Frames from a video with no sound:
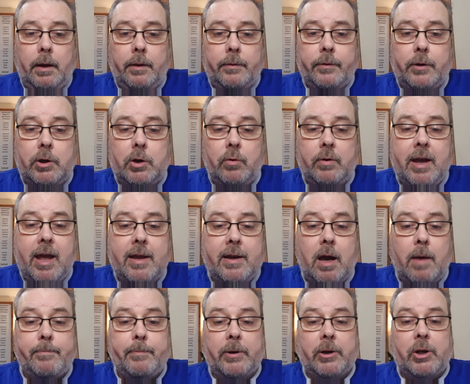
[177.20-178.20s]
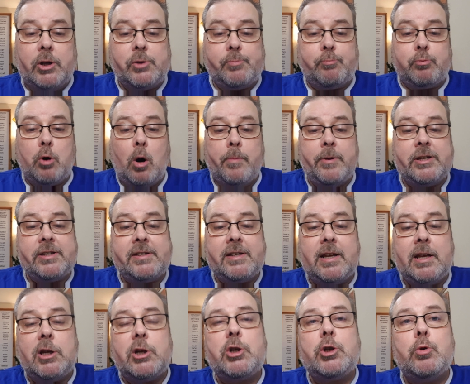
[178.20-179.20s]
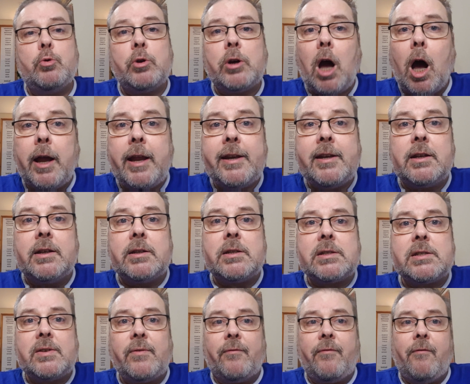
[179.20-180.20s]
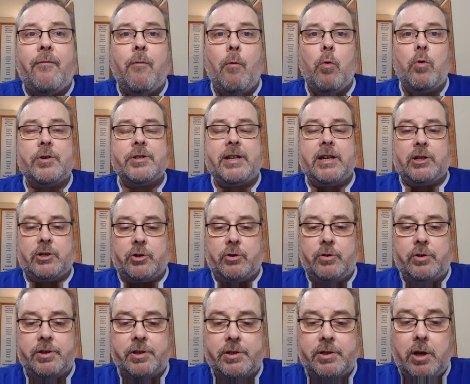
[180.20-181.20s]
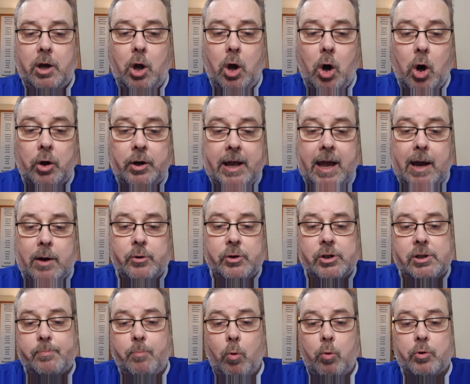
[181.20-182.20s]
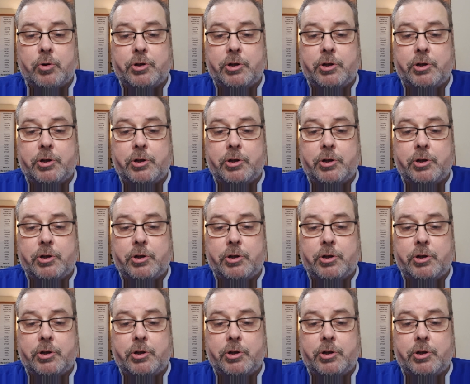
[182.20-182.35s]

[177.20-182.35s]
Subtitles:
The UK government has promised to issue guidance for teachers on how to support